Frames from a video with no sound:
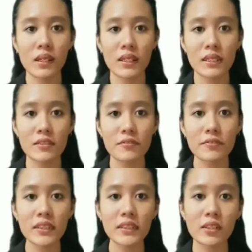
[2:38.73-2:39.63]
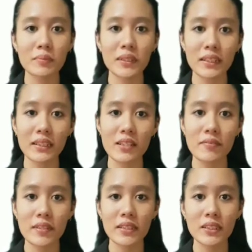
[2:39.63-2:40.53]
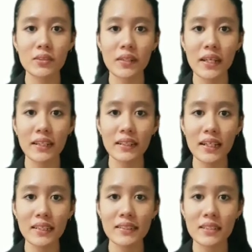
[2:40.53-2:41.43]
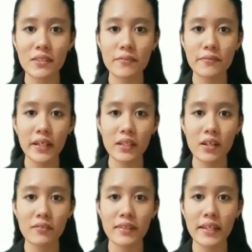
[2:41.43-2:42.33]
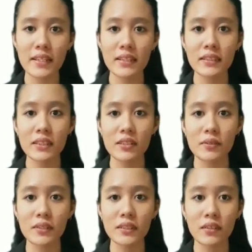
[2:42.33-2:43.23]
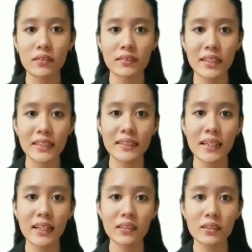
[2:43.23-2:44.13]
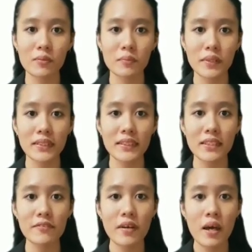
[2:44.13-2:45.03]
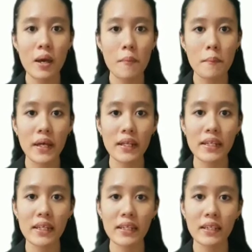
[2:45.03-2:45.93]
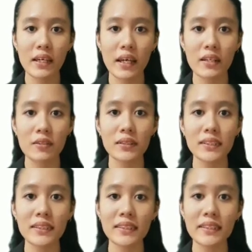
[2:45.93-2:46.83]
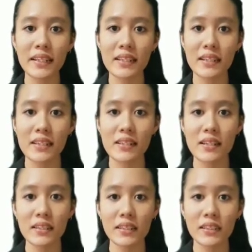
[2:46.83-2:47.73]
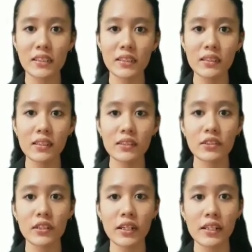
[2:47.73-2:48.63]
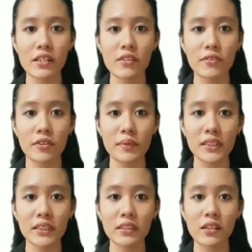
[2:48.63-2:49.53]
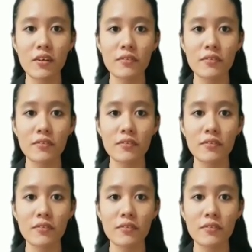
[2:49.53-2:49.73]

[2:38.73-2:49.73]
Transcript: The first objective is to analyze the effect of layer sequence on tensile, compressive, bending, and quasi-static indentation, strength, and deformation of